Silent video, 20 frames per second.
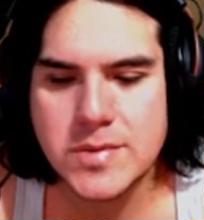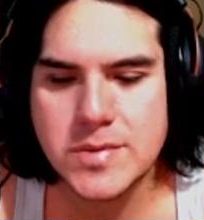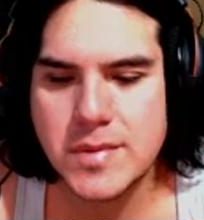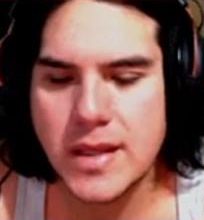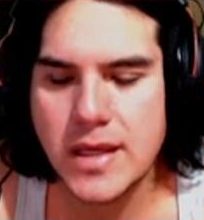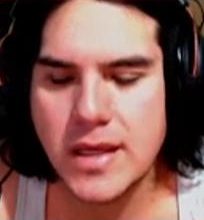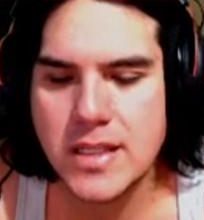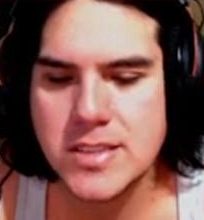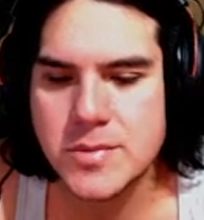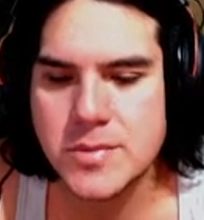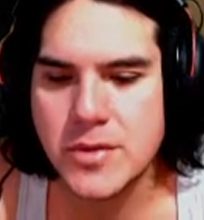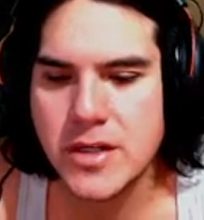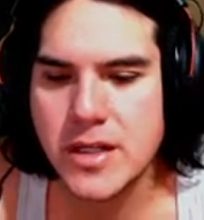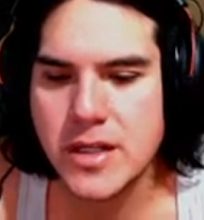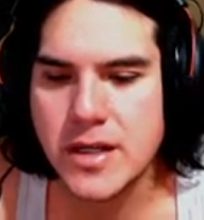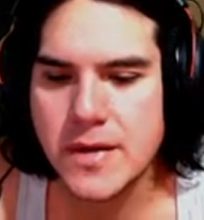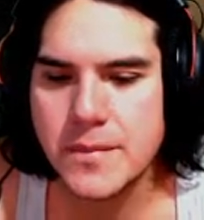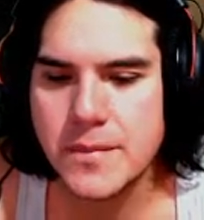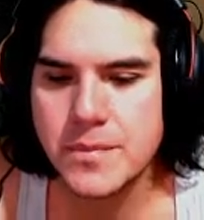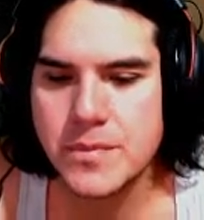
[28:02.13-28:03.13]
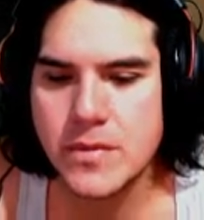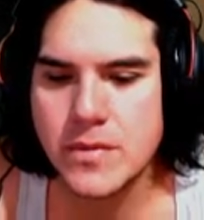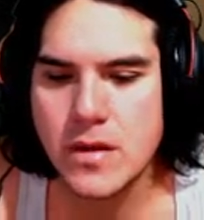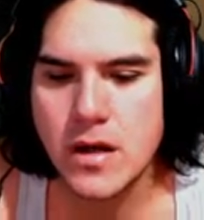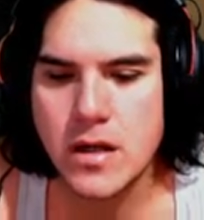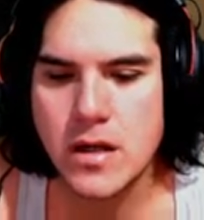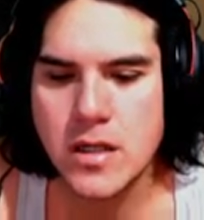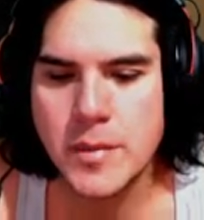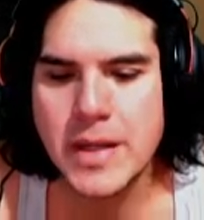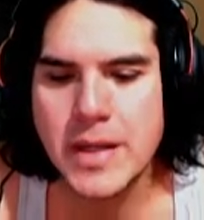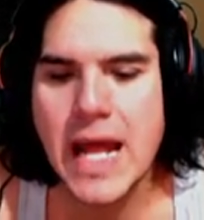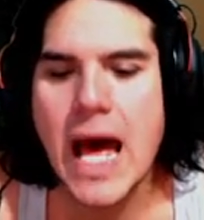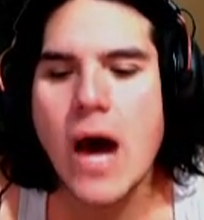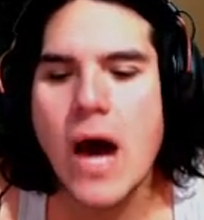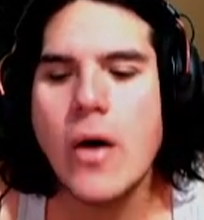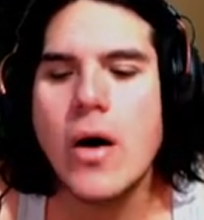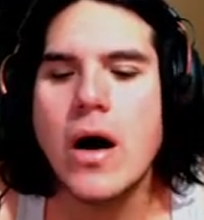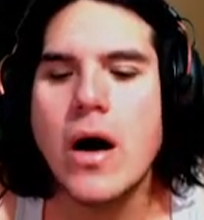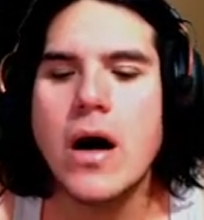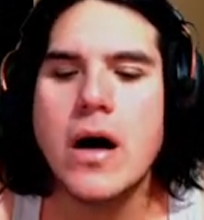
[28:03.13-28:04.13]
play his harmonica. No matter how
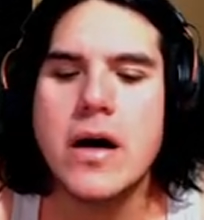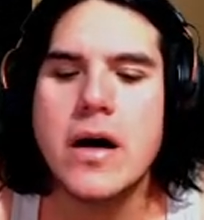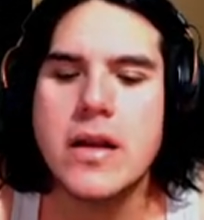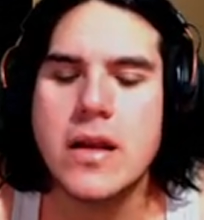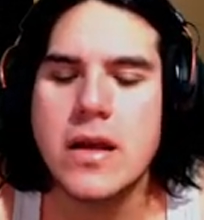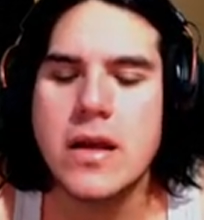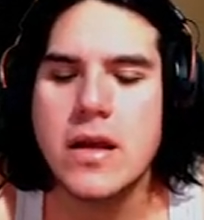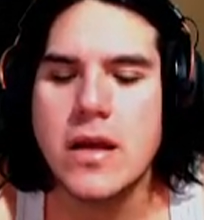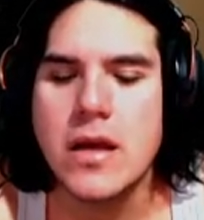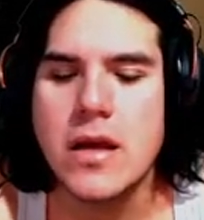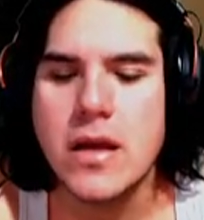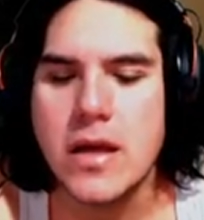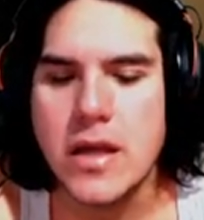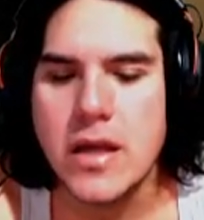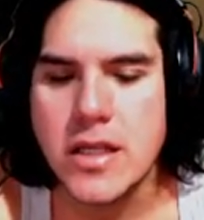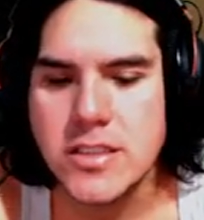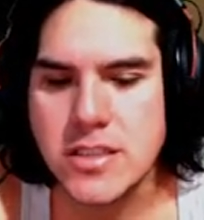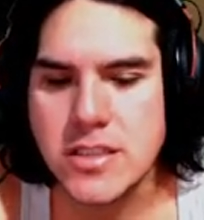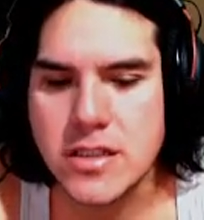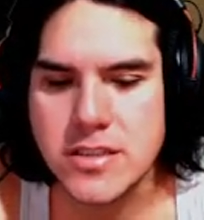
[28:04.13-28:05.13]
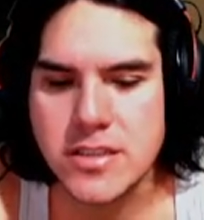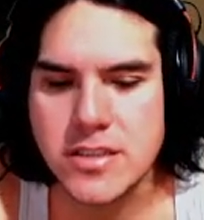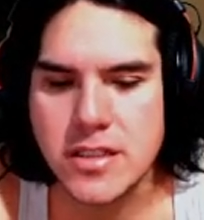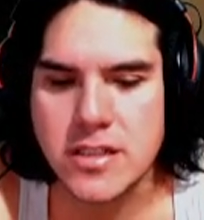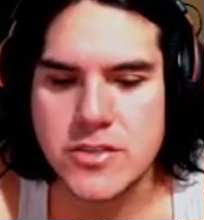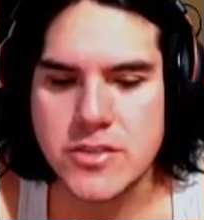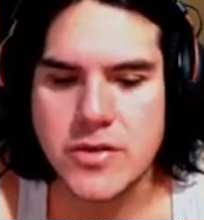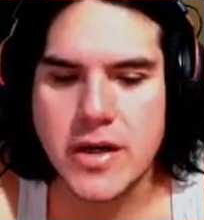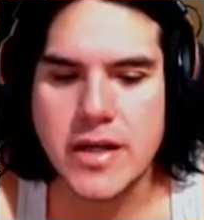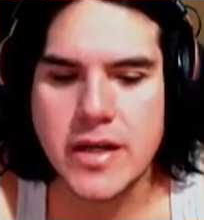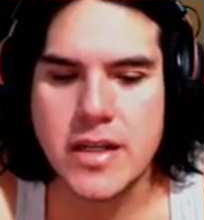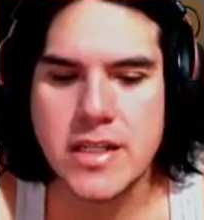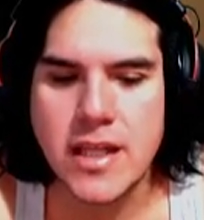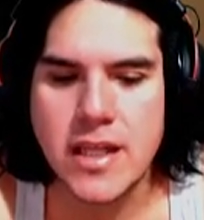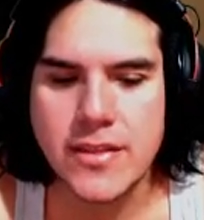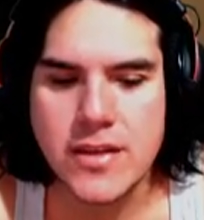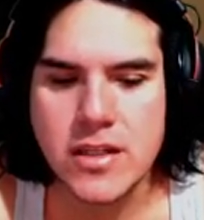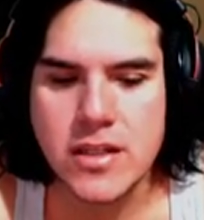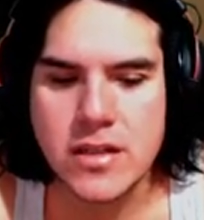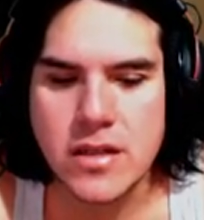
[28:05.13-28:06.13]
hard his caretaker tried,
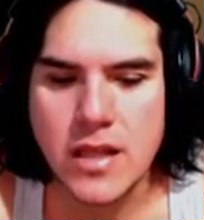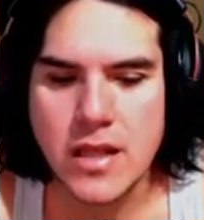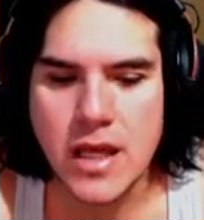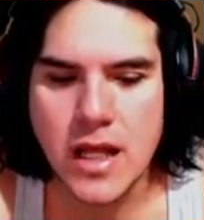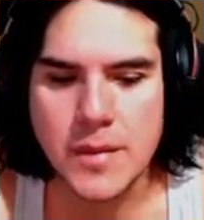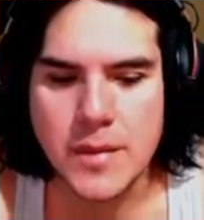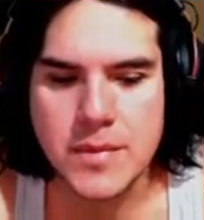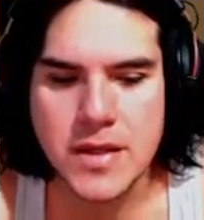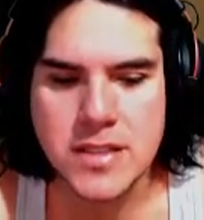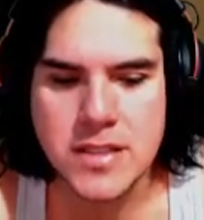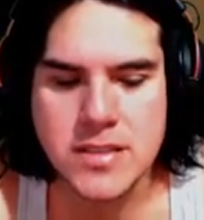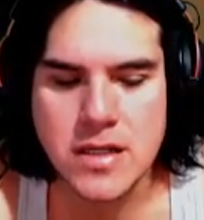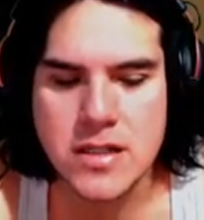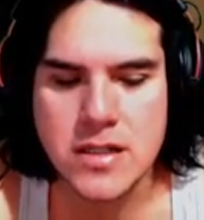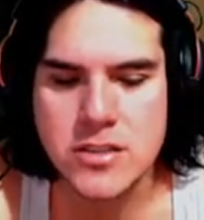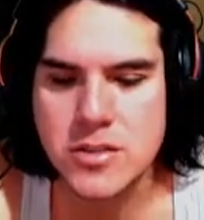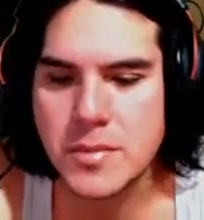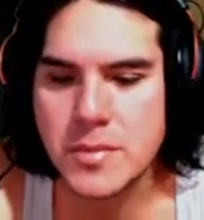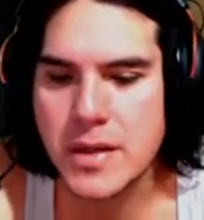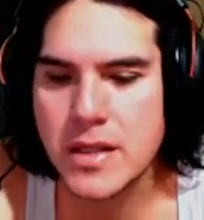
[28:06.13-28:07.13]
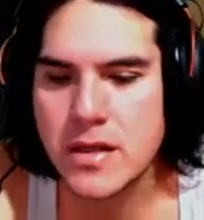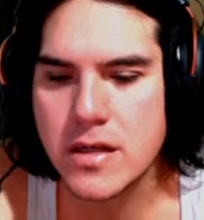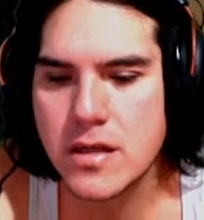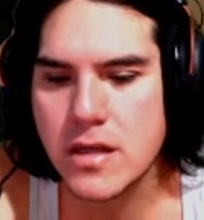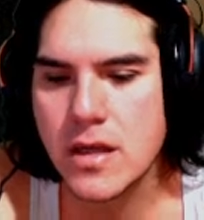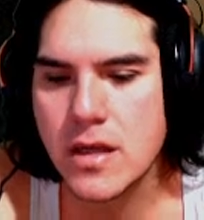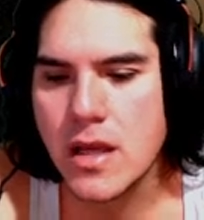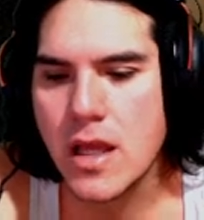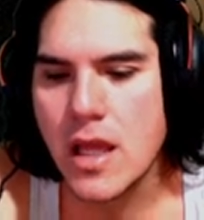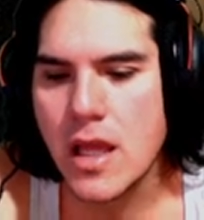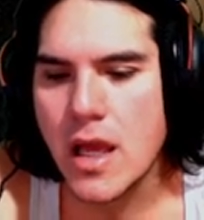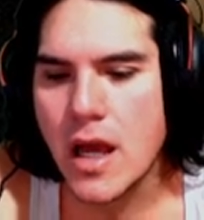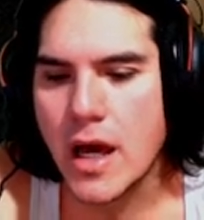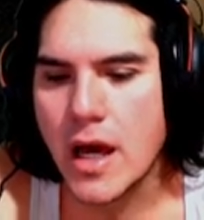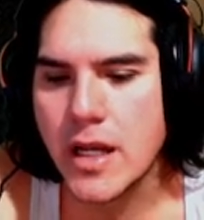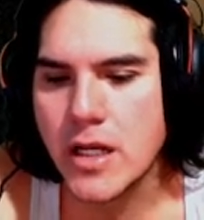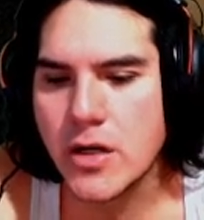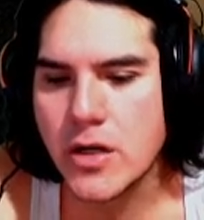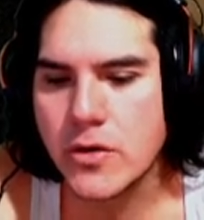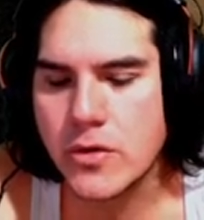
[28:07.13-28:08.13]
nothing helped his heart to mend, and
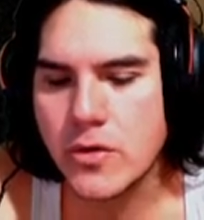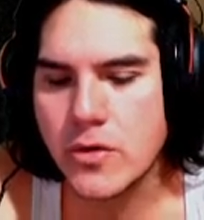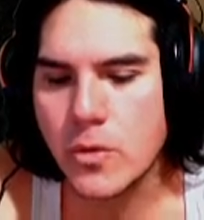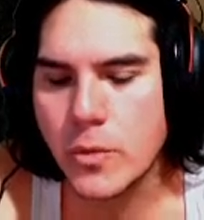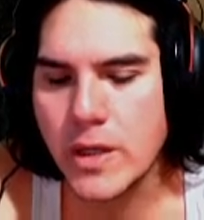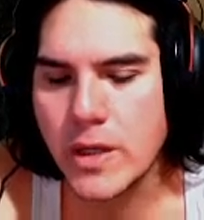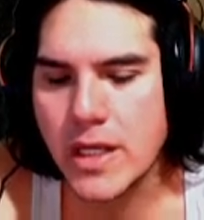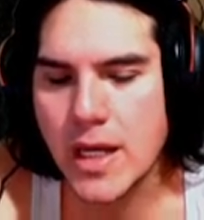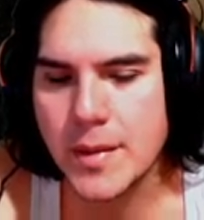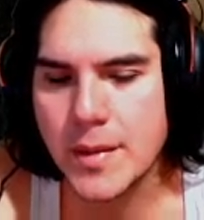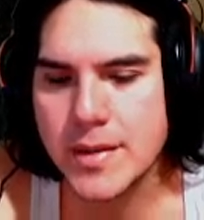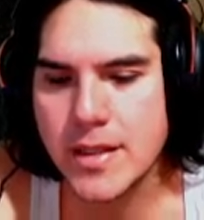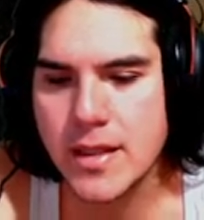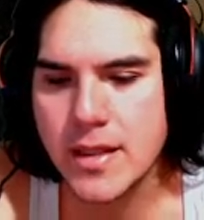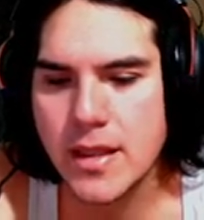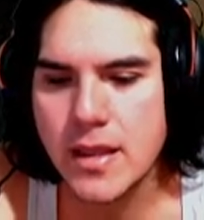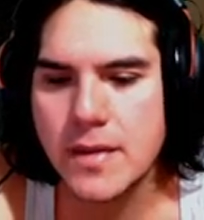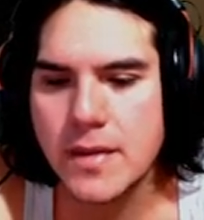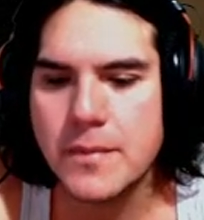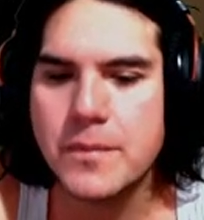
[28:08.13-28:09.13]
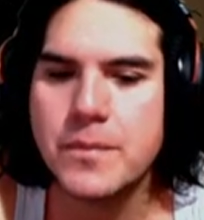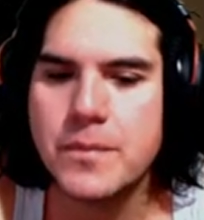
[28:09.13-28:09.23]
he grew weaker by the day.